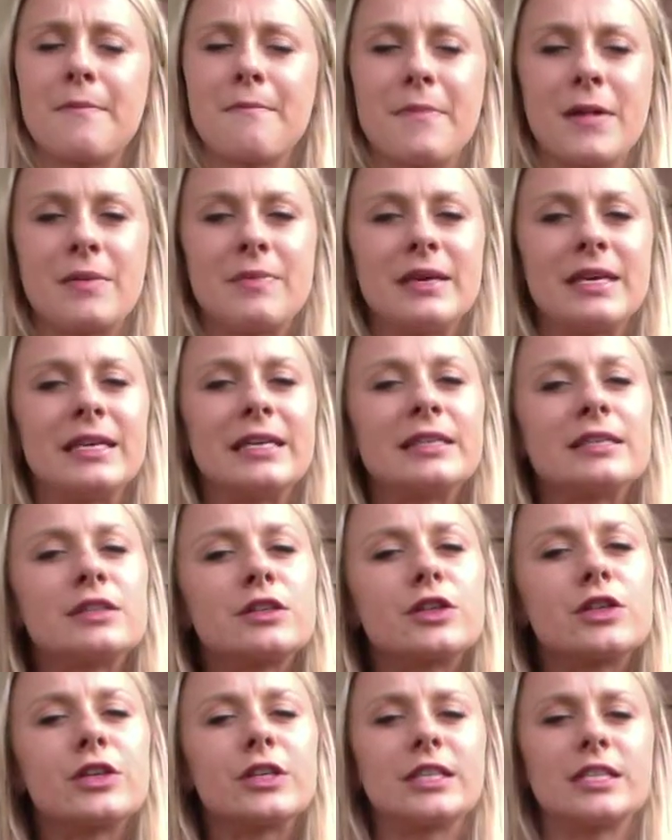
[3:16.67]
Maybe
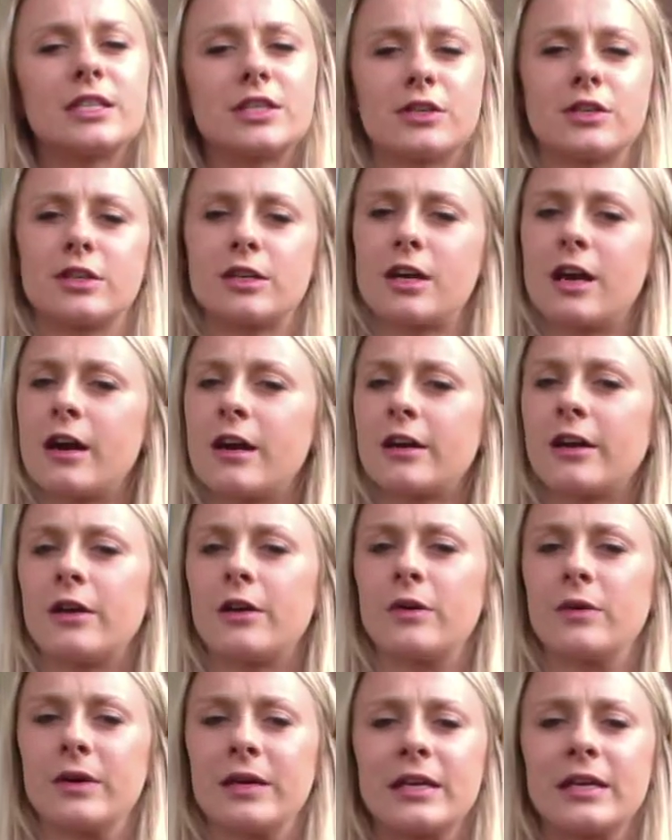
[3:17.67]
increase your cardio,